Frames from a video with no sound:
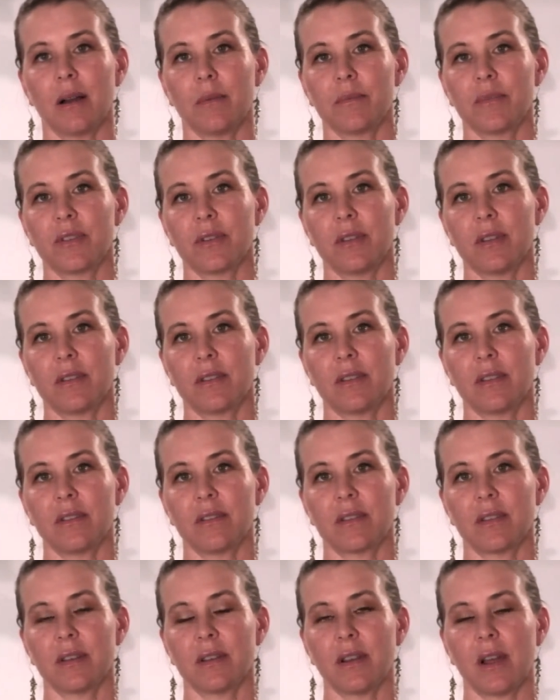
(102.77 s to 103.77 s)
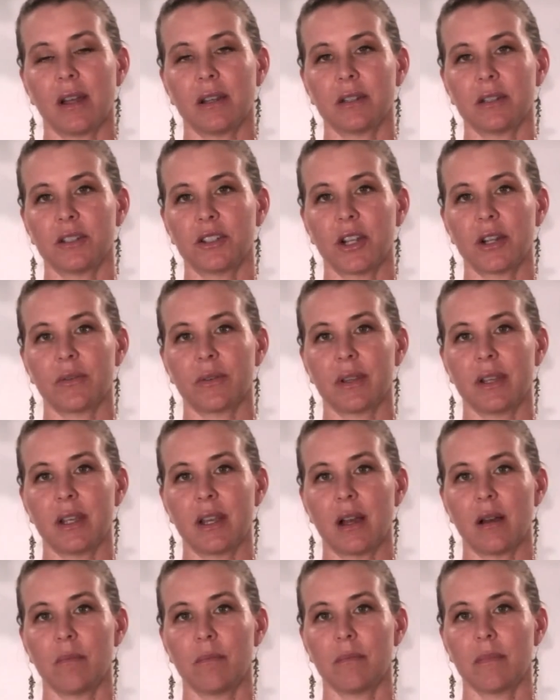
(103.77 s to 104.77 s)
So this is not generally
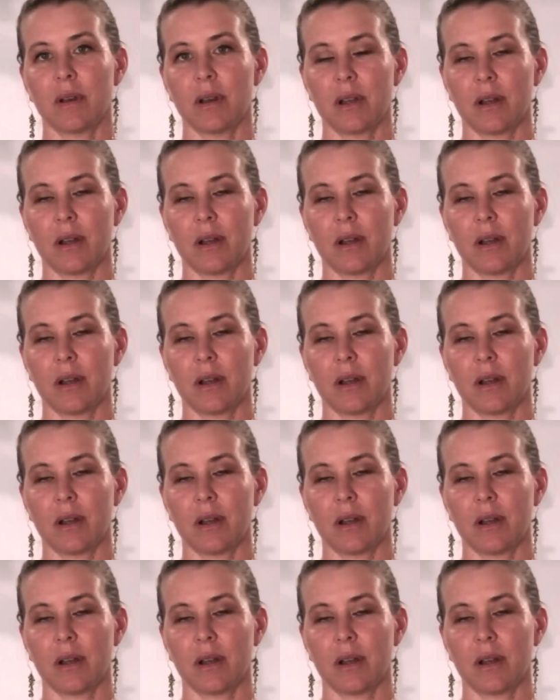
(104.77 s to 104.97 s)
a